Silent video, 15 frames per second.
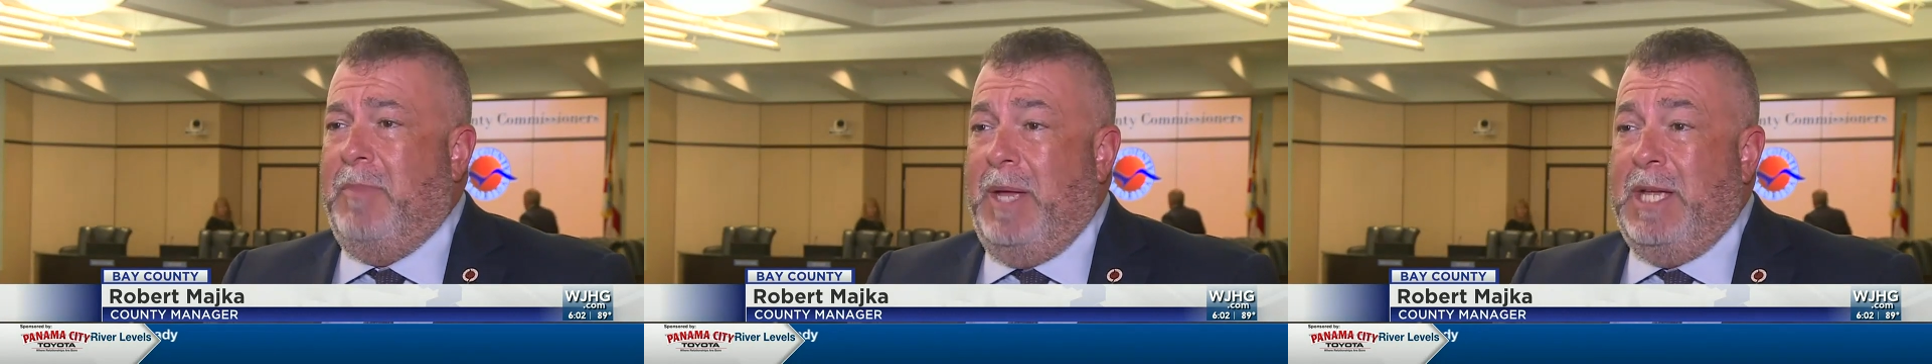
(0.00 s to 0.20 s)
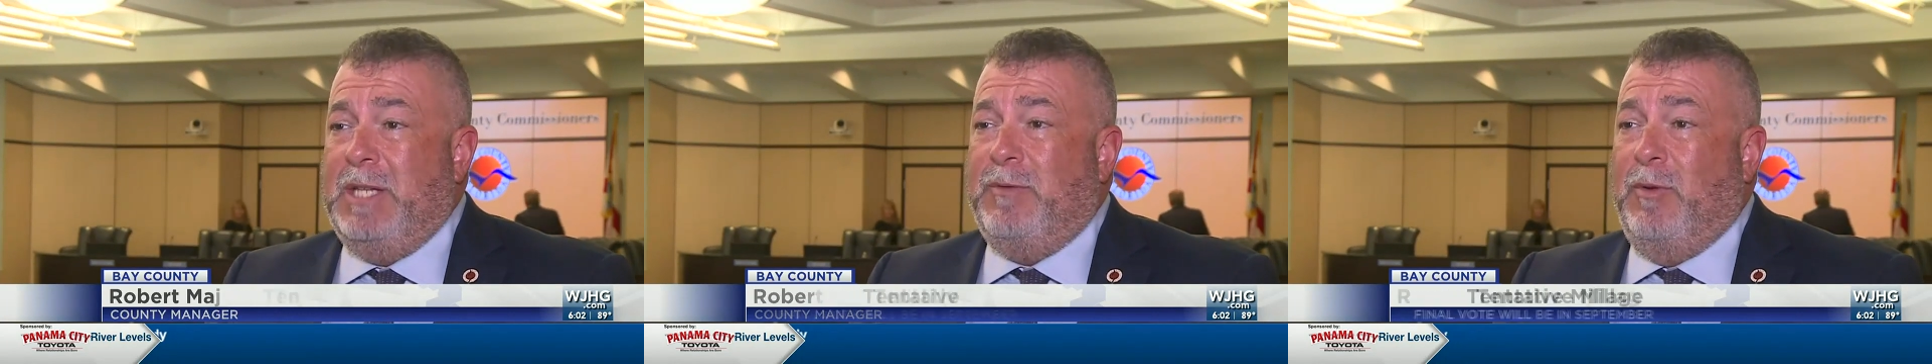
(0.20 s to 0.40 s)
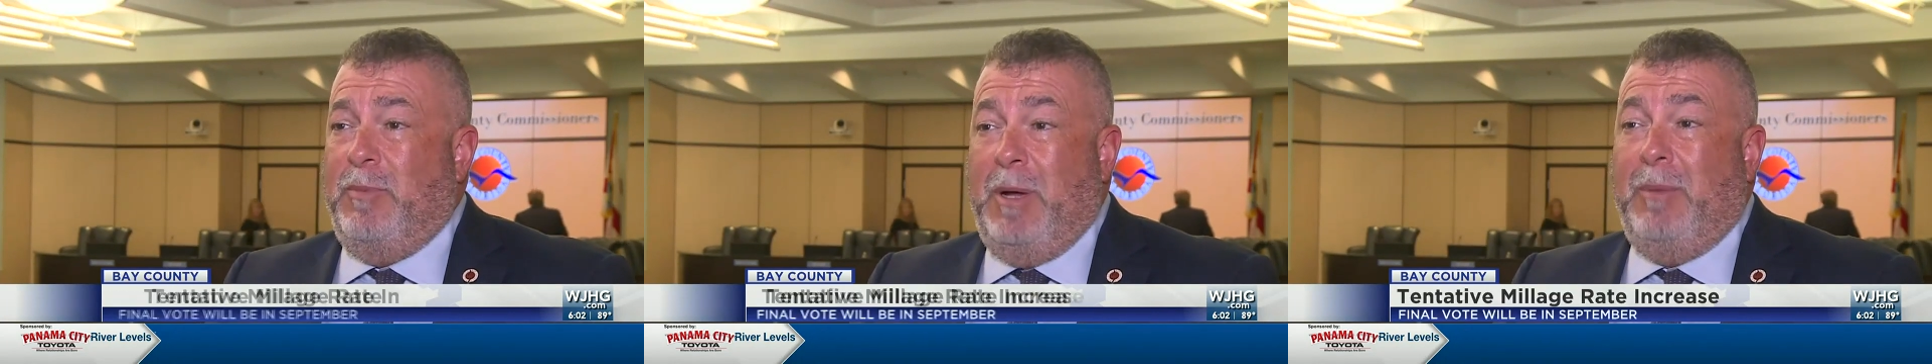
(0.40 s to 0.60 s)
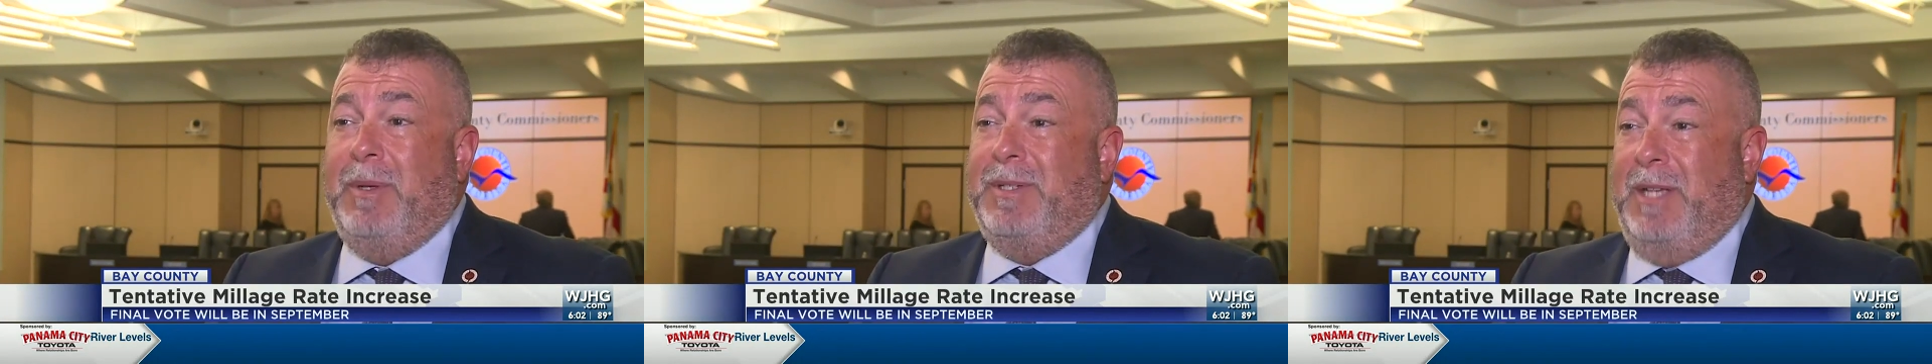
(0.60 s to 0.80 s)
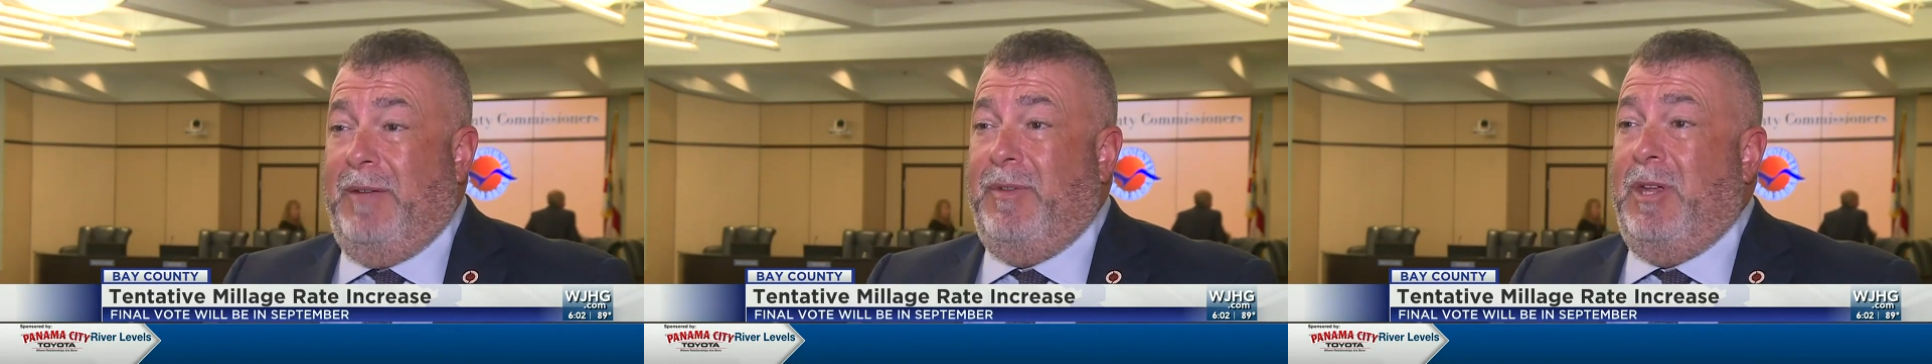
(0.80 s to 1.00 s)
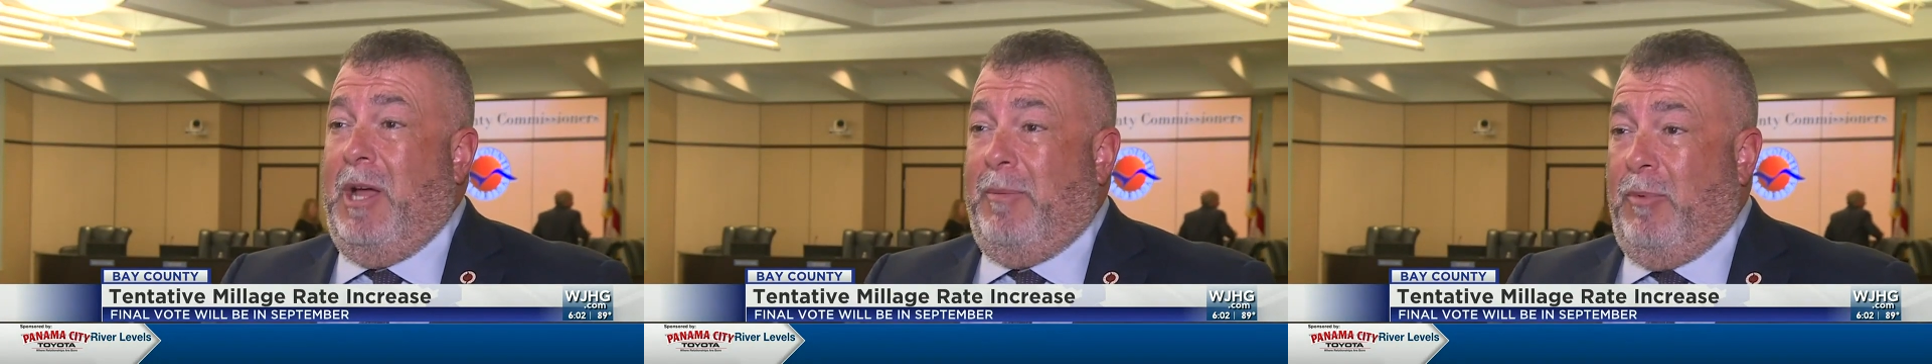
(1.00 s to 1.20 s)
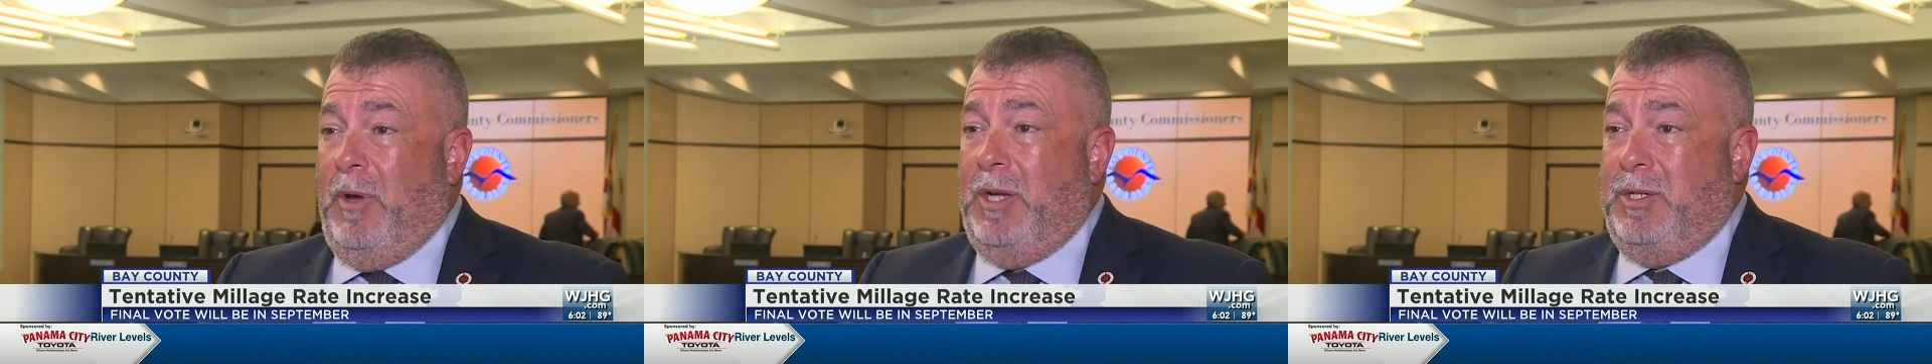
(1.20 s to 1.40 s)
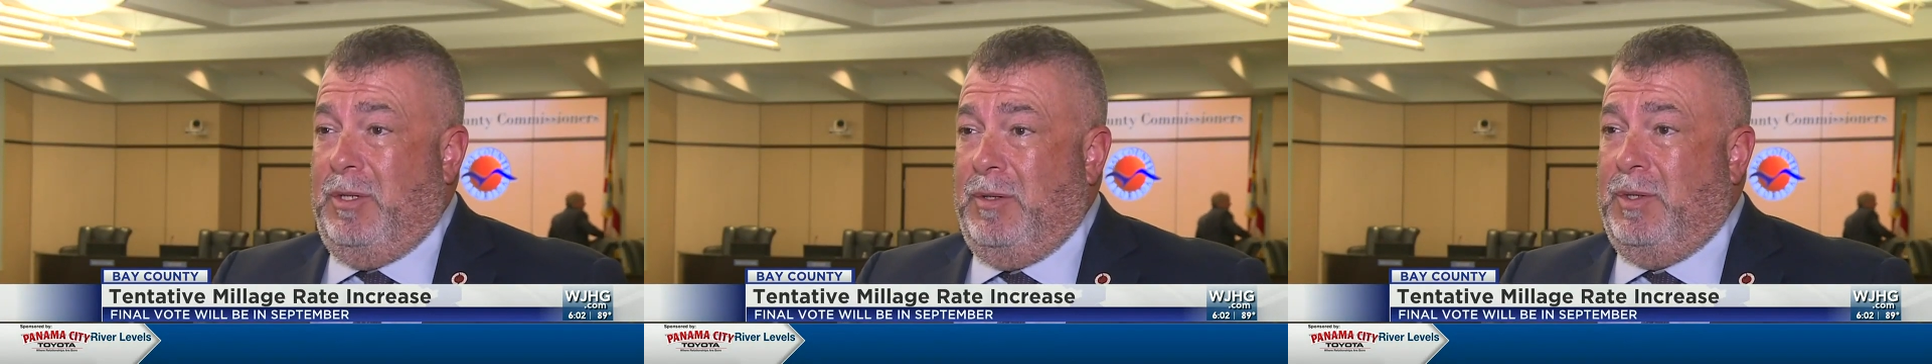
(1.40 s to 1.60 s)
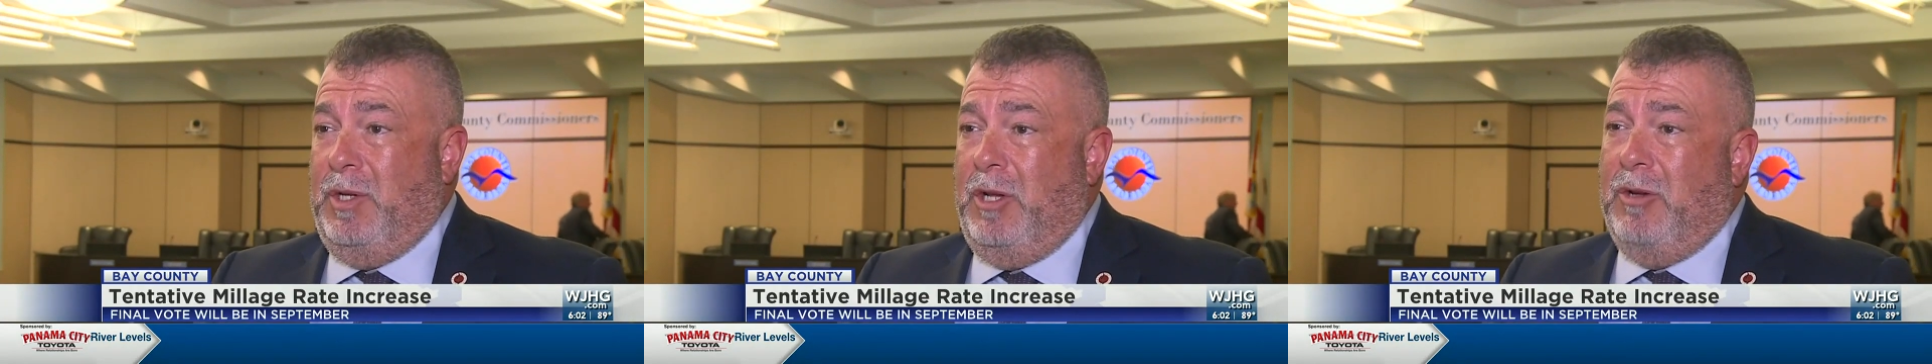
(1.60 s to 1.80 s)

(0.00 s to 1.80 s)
pays for public safety operations.